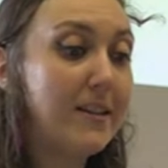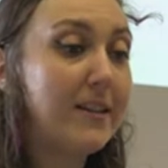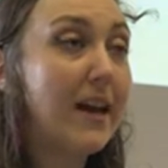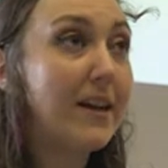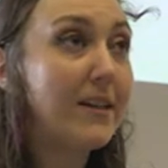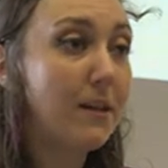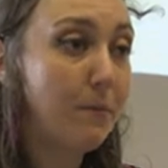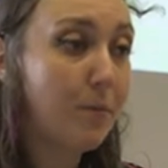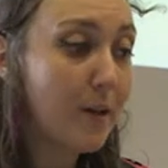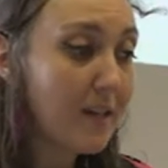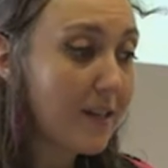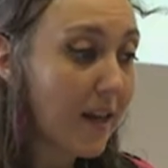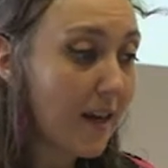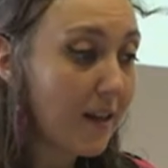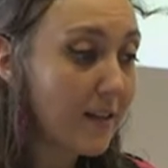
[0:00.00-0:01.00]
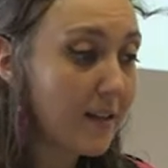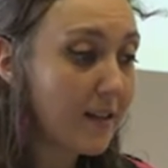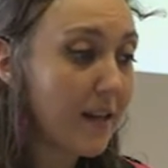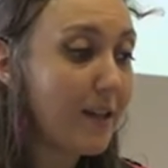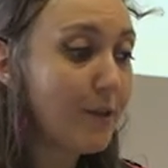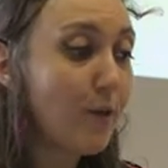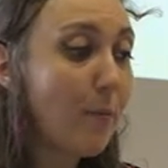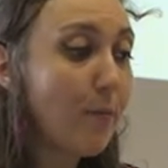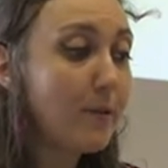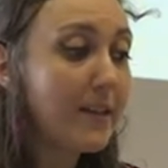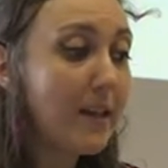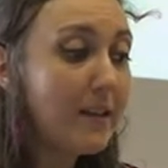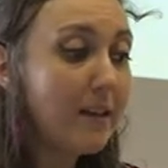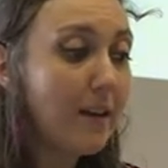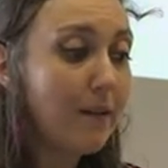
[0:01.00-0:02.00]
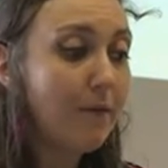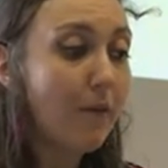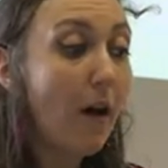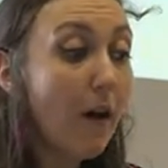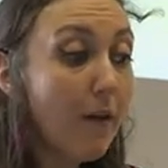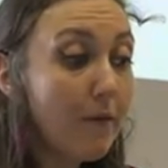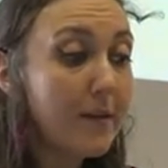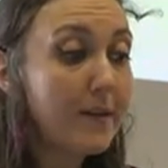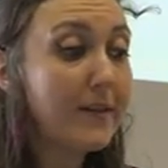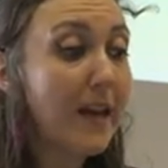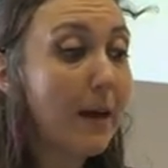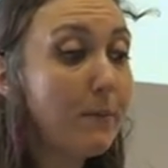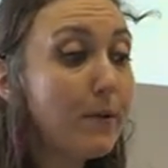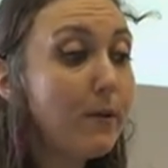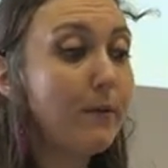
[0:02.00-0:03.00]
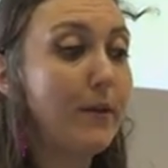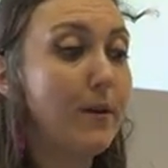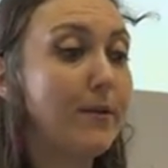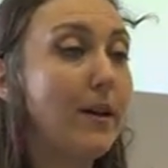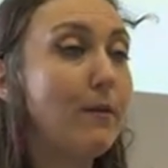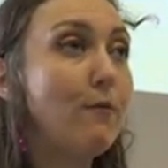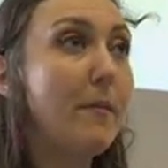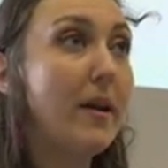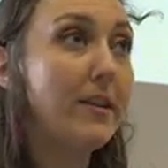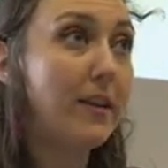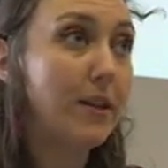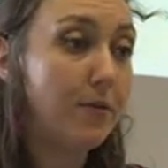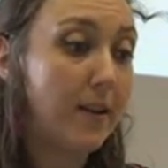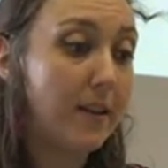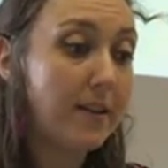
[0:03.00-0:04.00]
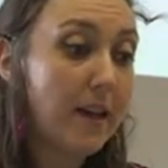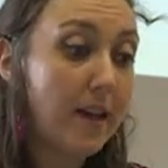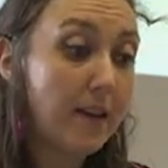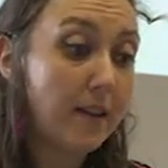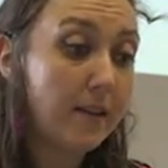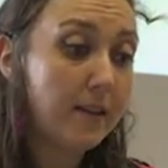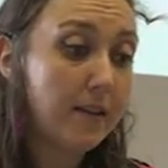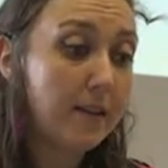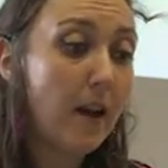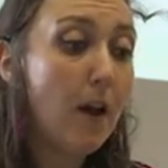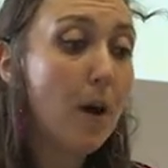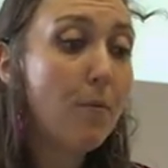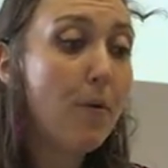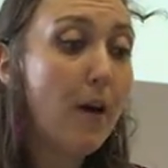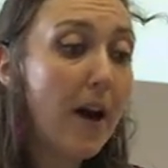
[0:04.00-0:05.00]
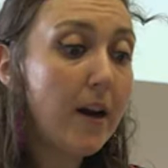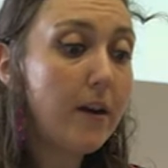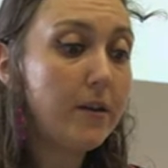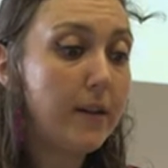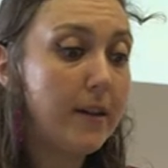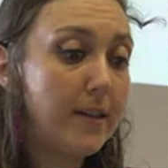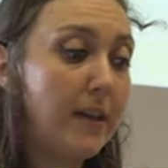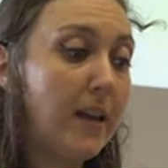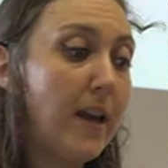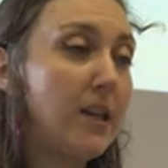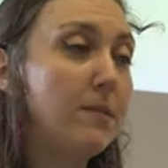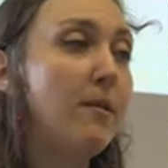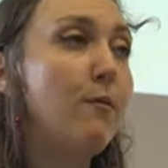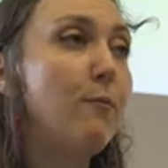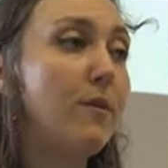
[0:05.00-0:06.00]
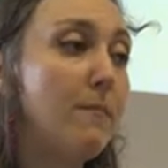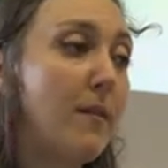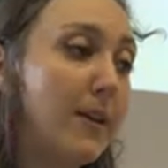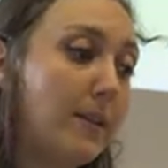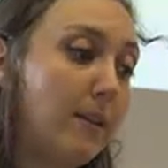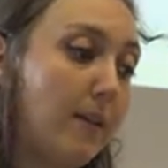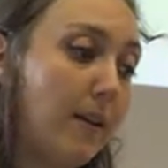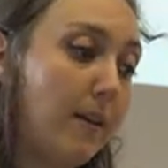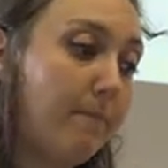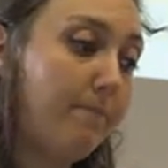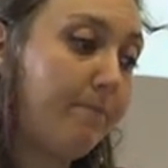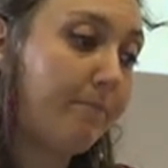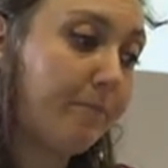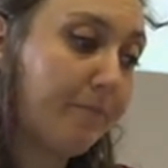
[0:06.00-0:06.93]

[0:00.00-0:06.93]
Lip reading: in Text and Pretext is representative of his skeptical views on romantic transcendence prior to his engagement with Mescaline.